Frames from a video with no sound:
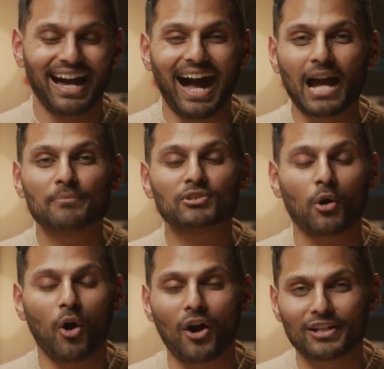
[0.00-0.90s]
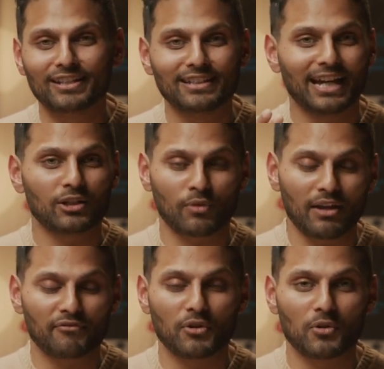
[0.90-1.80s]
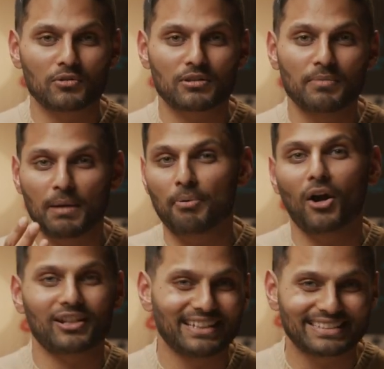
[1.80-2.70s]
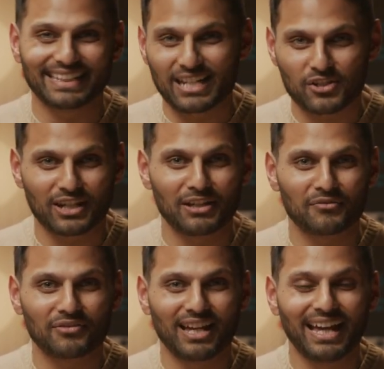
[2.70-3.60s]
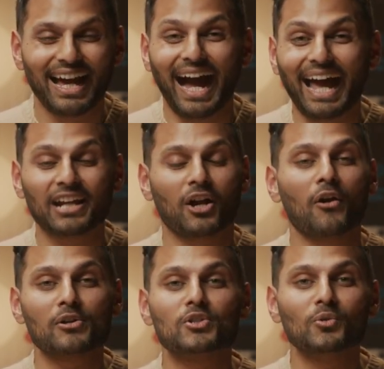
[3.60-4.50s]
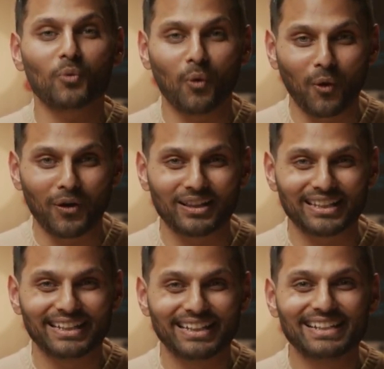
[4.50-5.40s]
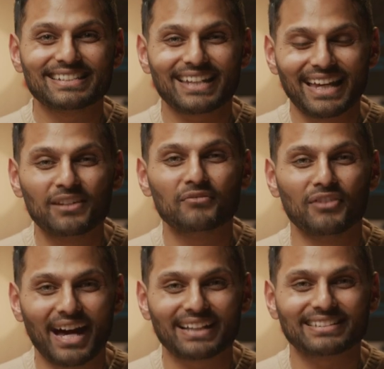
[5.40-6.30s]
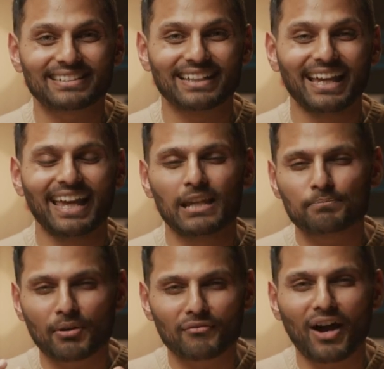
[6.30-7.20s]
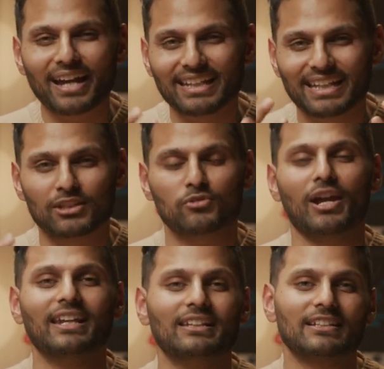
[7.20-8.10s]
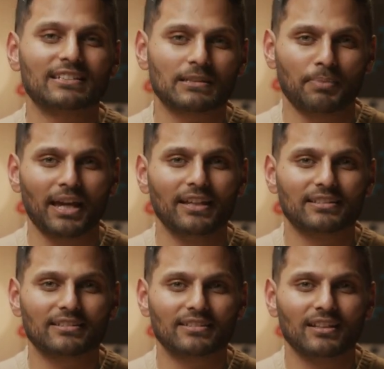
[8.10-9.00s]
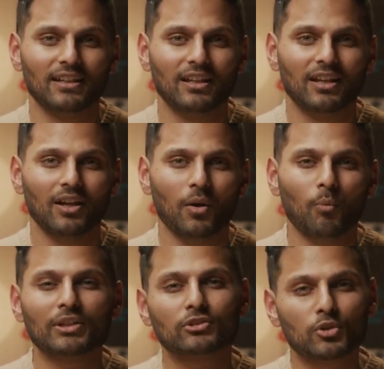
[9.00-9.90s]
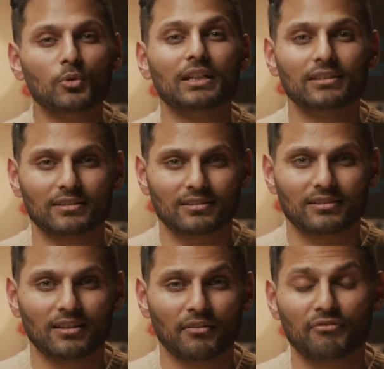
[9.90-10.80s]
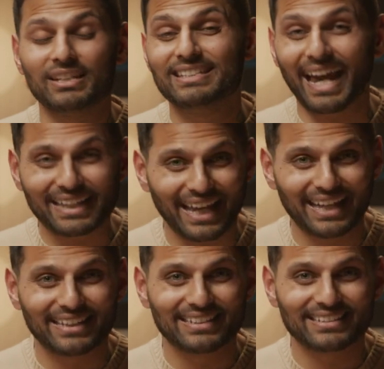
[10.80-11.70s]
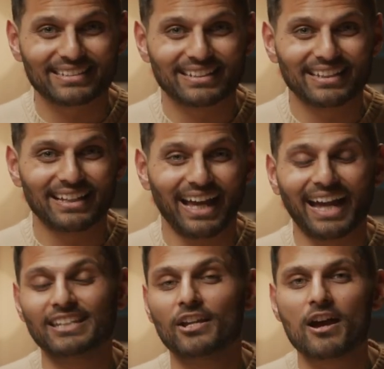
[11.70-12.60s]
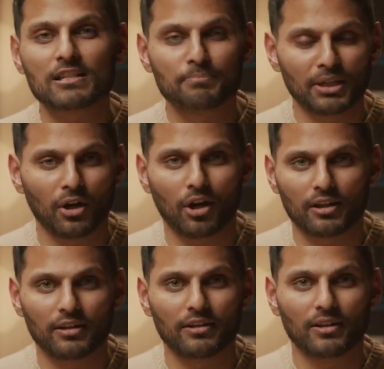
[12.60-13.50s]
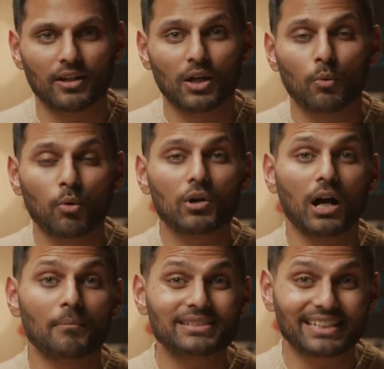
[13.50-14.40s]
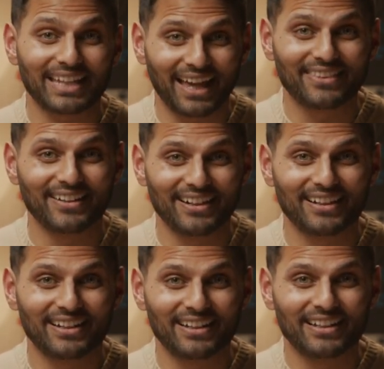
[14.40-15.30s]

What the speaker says: I am so honored and grateful to be a part of this initiative. I encourage you all to invest in providing and creating this space where students for decades and years beyond will come together